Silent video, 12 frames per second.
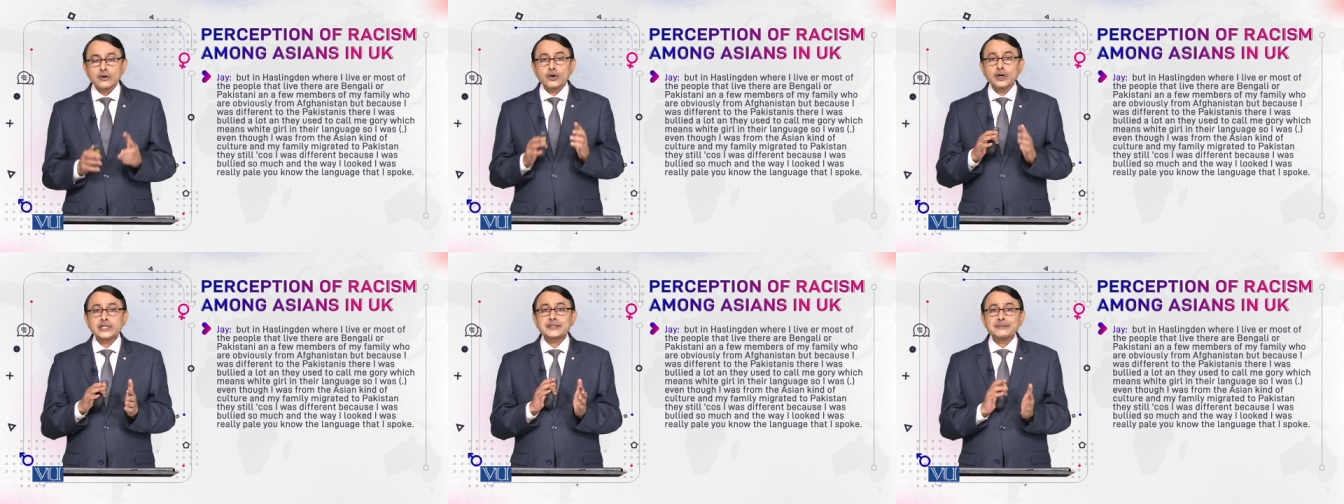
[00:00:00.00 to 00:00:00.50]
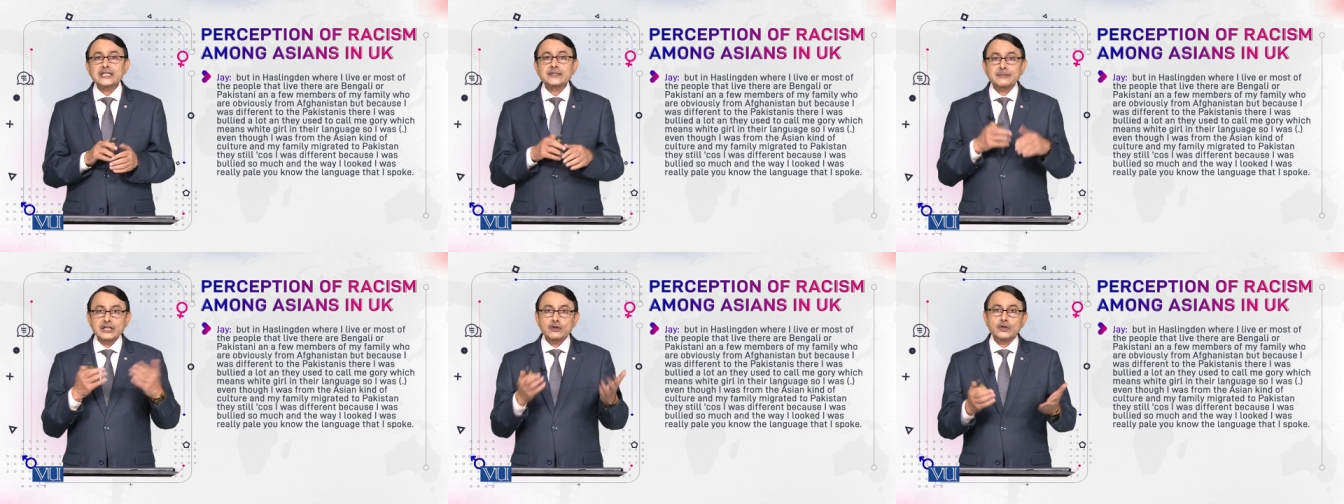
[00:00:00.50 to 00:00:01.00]
cause means
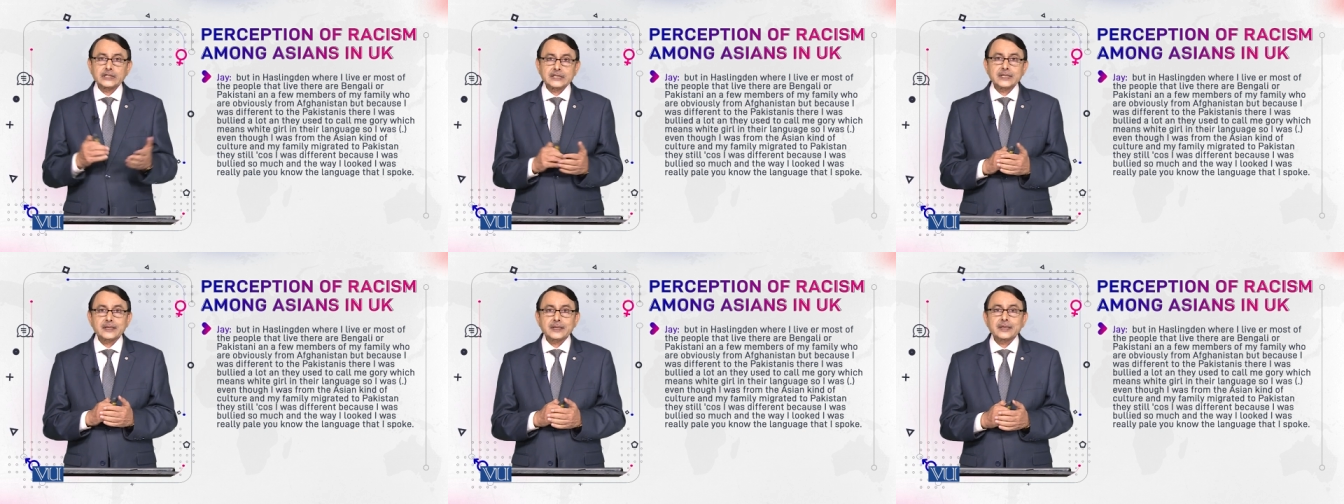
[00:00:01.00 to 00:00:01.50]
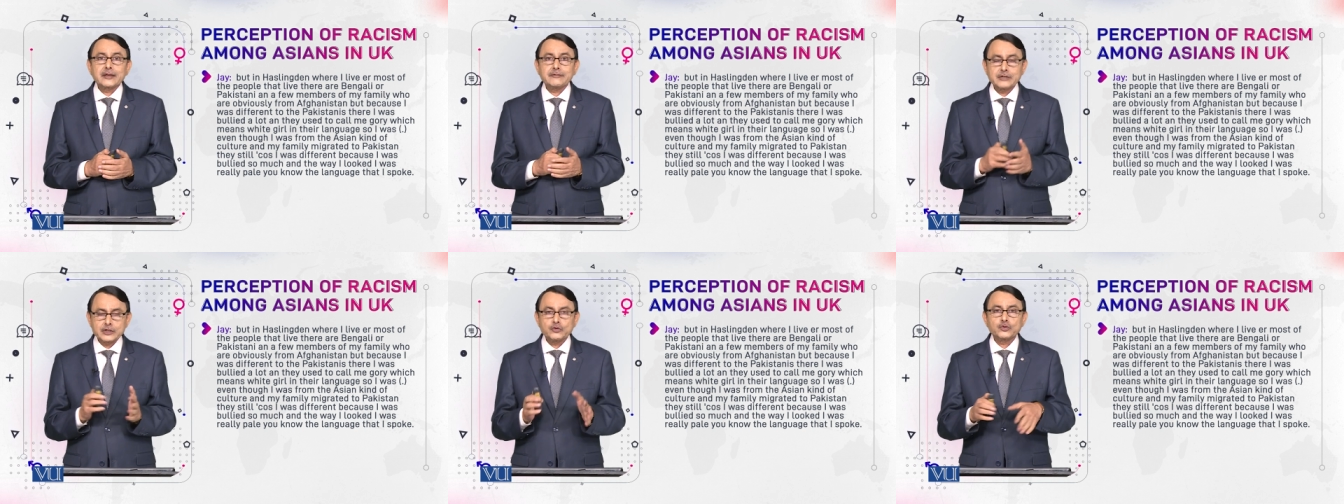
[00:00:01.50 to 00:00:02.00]
because,
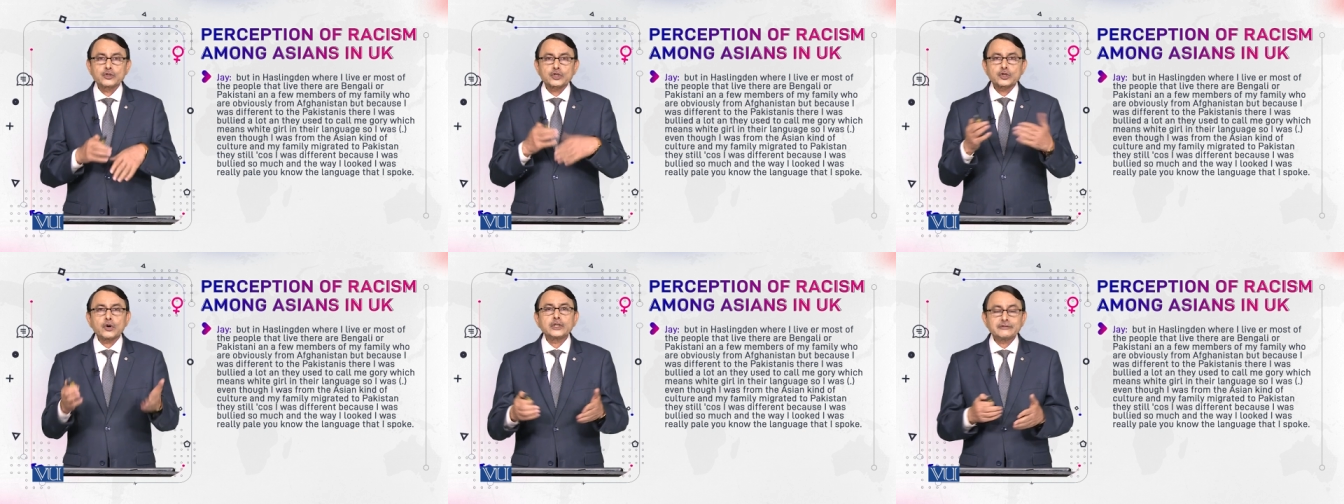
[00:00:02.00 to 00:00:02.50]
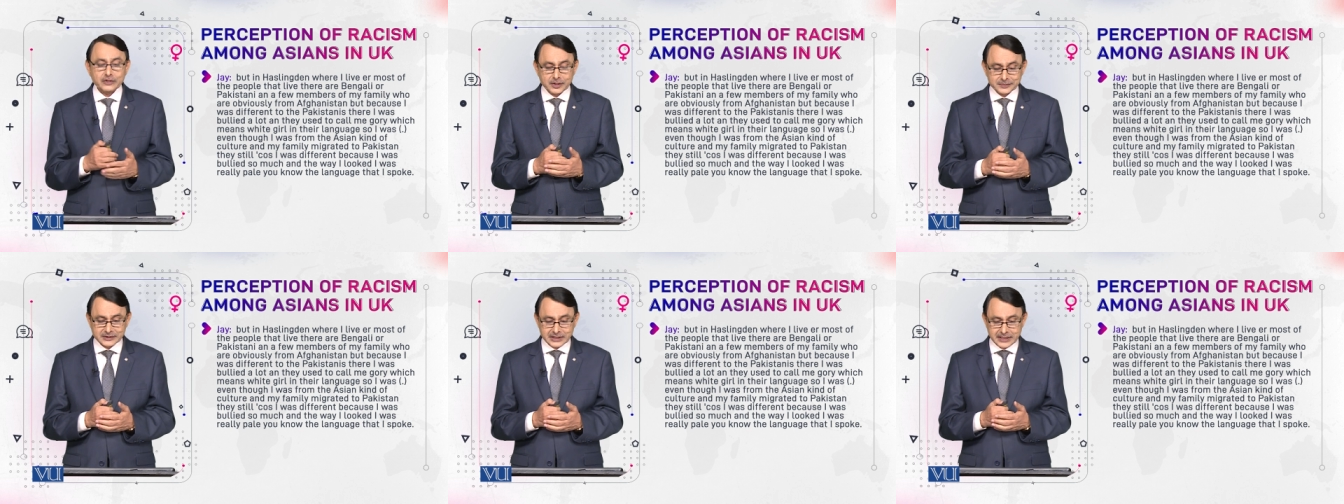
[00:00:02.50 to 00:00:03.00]
we use short
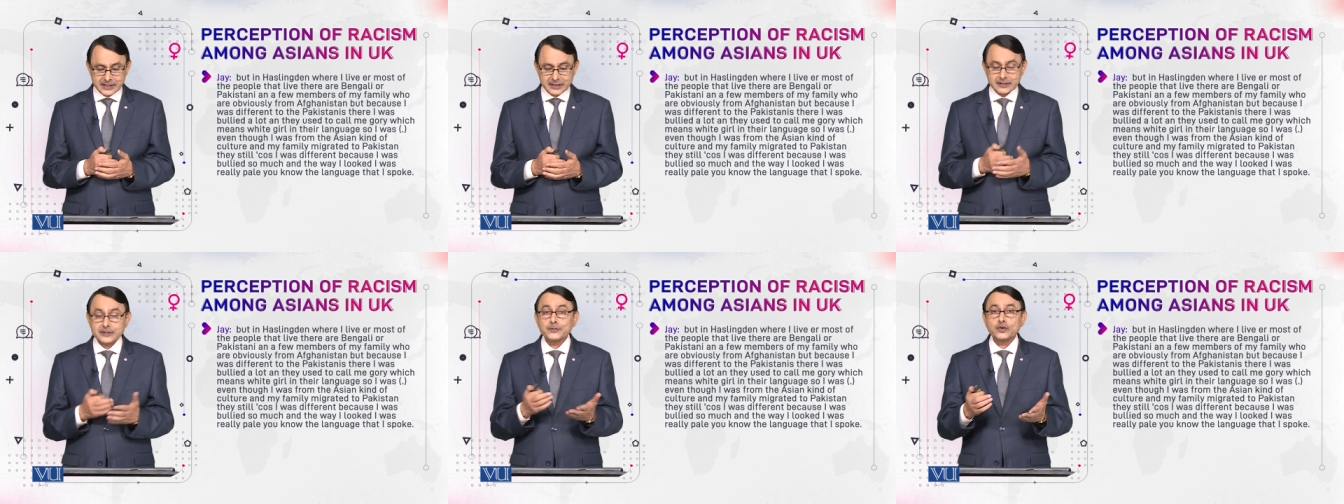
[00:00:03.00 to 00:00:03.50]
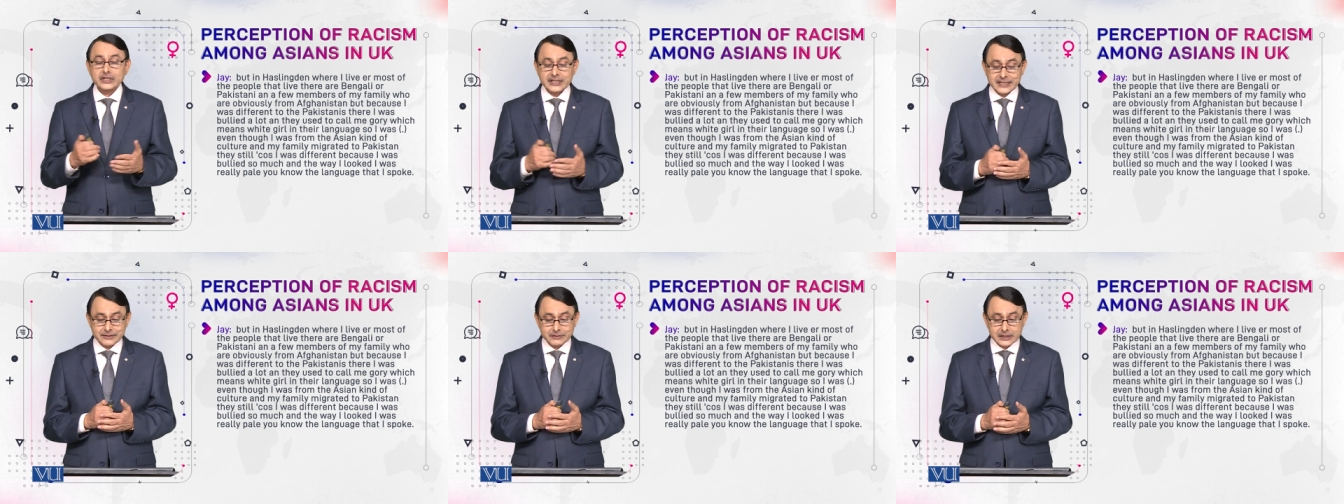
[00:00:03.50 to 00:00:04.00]
forms in spoken
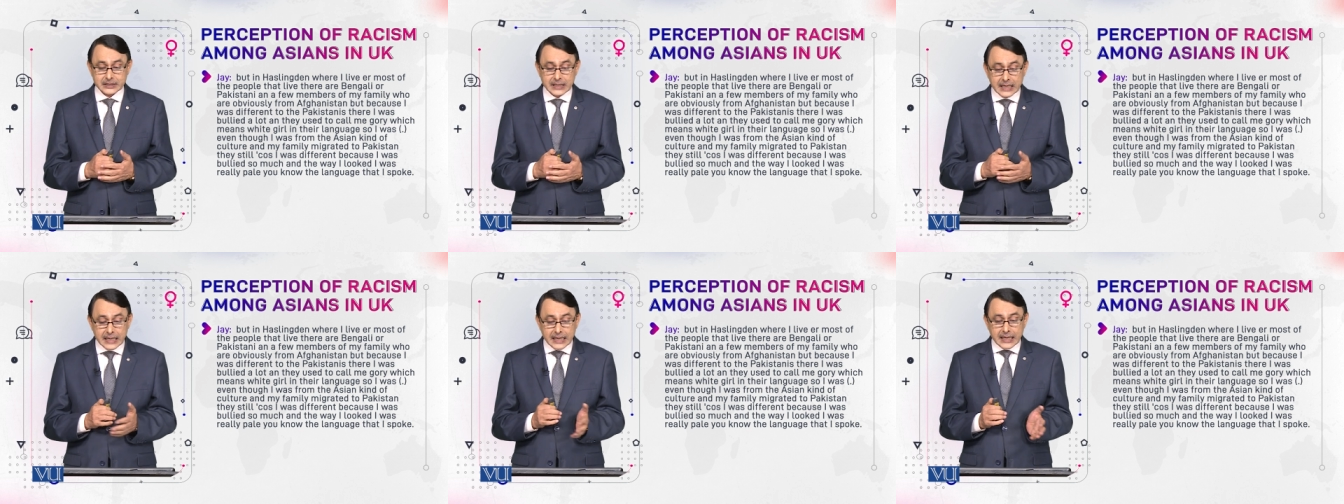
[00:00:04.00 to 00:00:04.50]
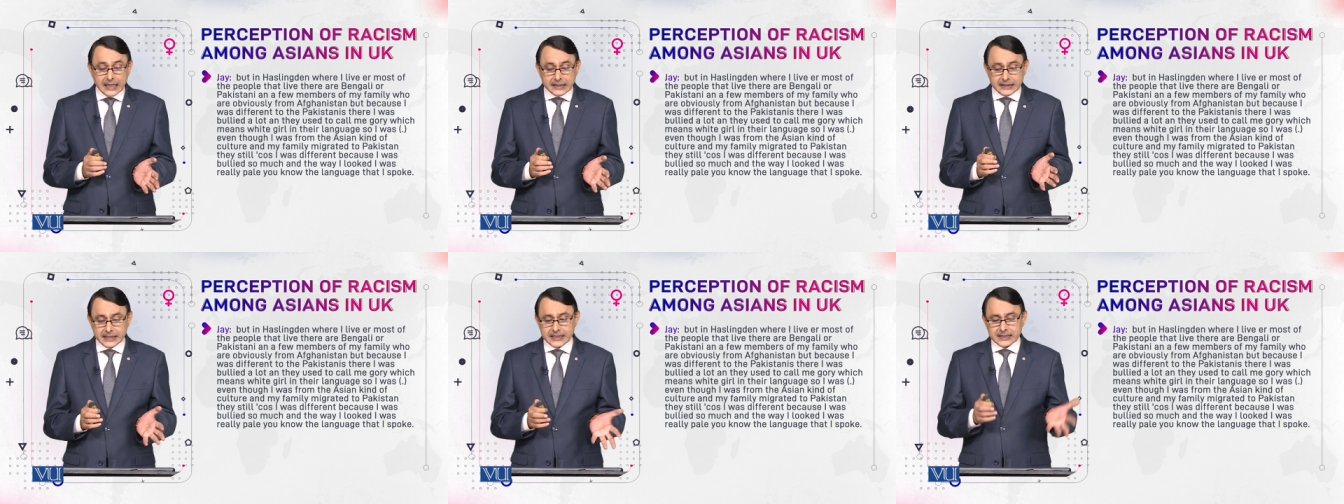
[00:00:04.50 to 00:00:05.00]
language
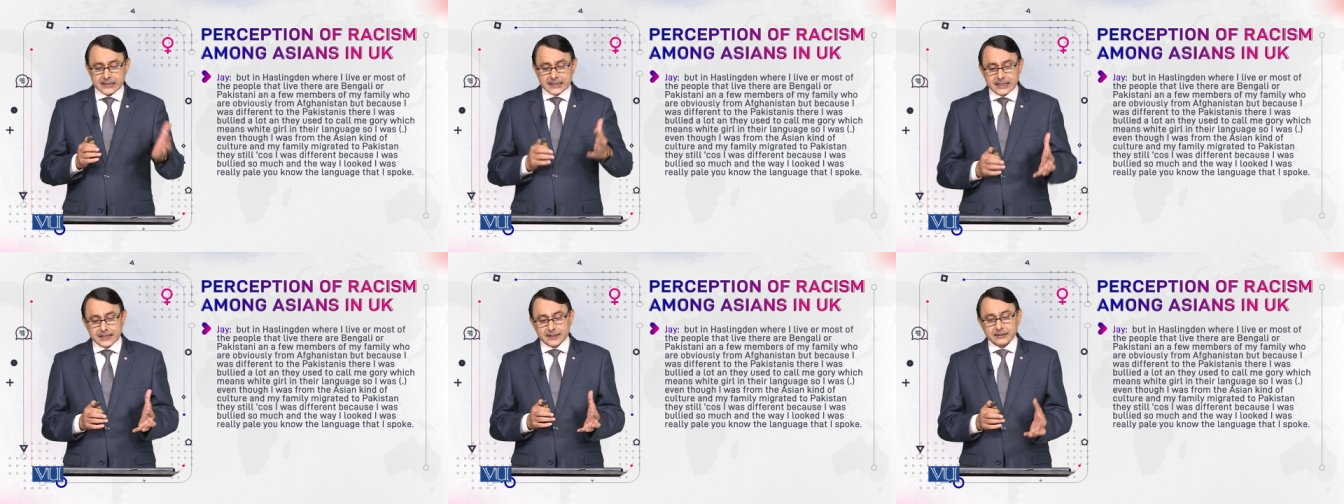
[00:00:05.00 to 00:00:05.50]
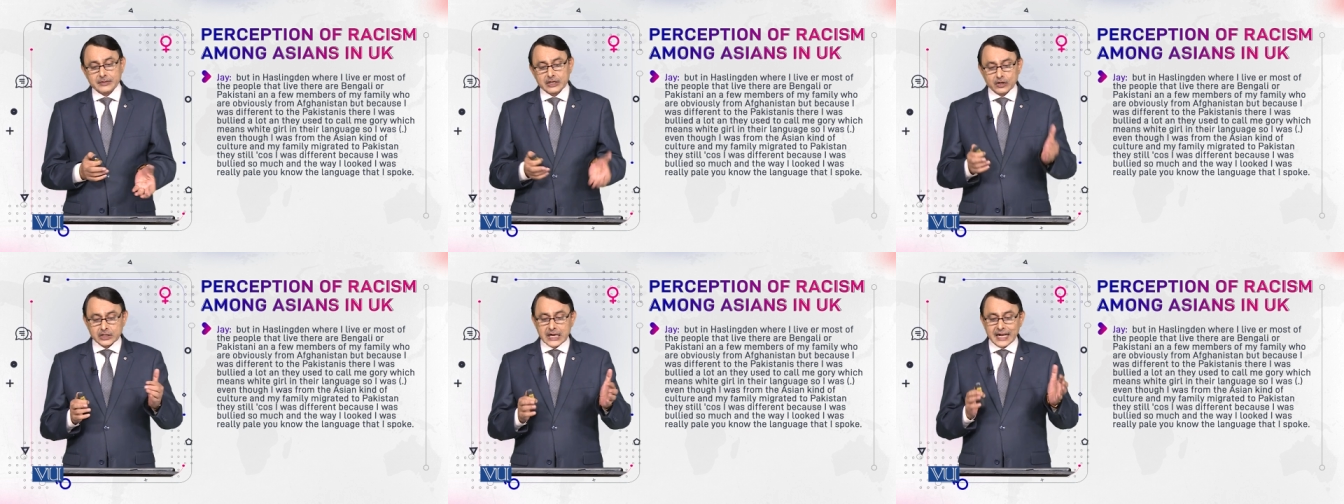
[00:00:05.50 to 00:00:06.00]
they still
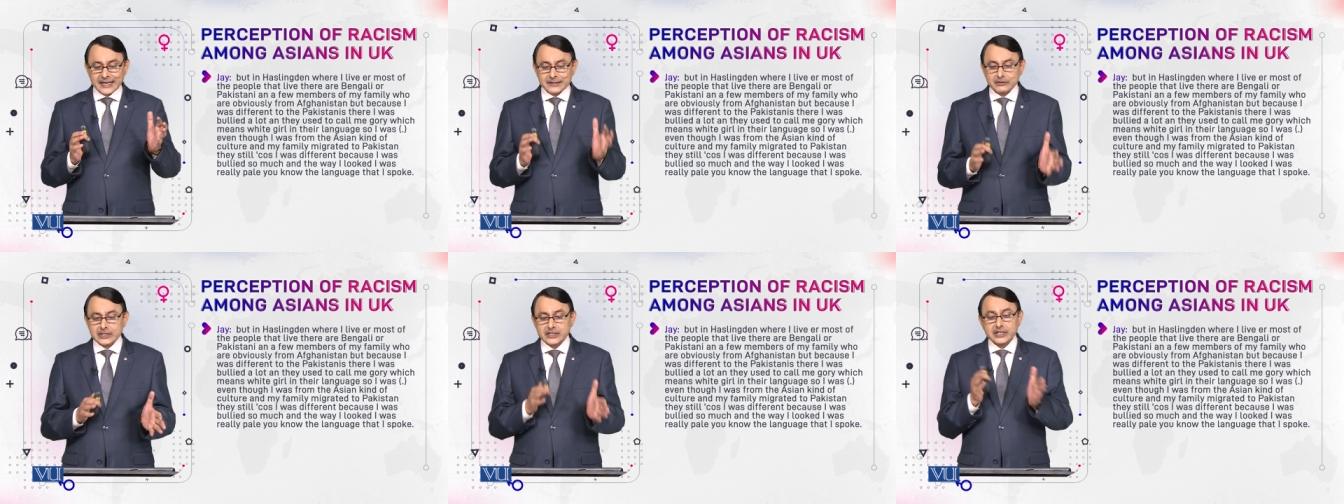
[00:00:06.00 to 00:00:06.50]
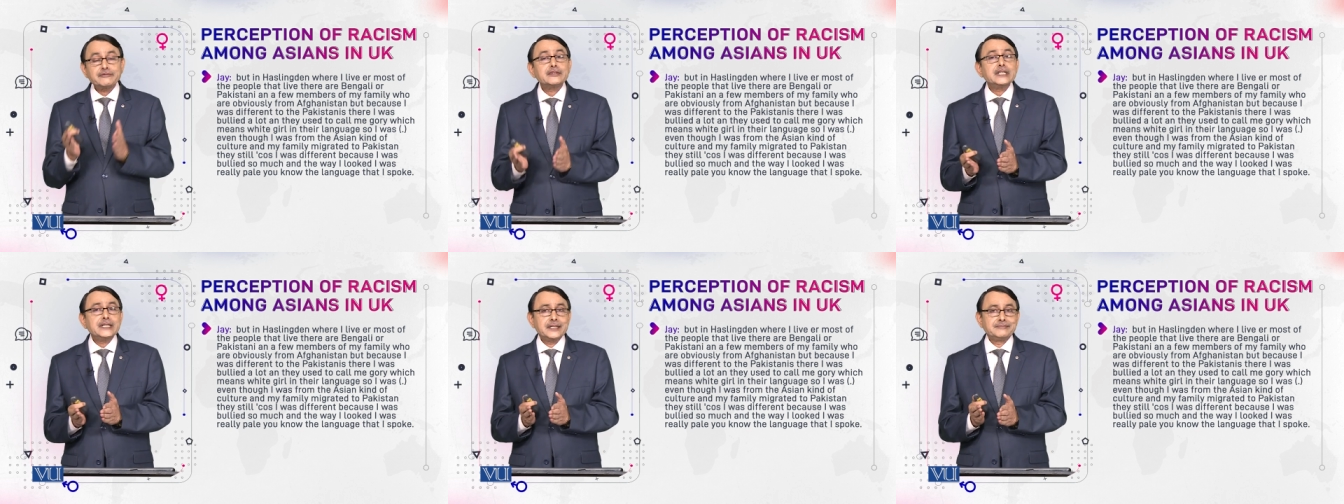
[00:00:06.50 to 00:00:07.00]
because I was
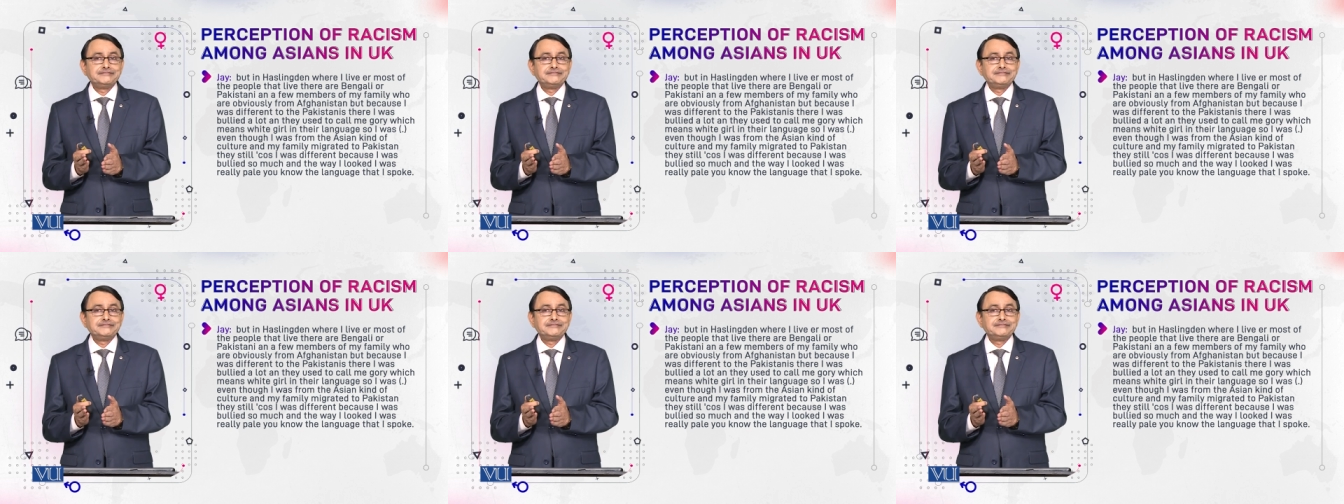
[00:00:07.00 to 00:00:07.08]
different,